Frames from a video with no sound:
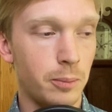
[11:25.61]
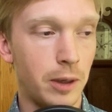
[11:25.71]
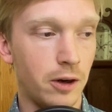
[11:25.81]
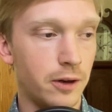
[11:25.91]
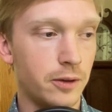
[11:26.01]
a
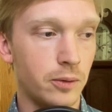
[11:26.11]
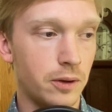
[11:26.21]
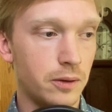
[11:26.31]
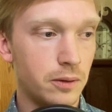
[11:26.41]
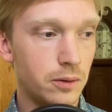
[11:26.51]
parent
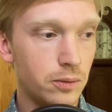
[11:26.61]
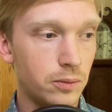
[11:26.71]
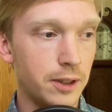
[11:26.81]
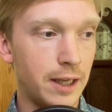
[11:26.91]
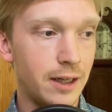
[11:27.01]
or
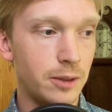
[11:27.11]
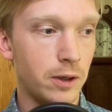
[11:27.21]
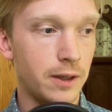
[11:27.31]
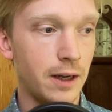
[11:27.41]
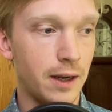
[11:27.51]
really
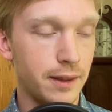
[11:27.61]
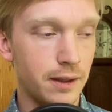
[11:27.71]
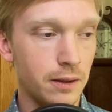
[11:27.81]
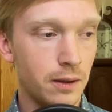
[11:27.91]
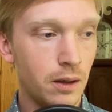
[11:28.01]
anybody i
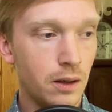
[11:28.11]
think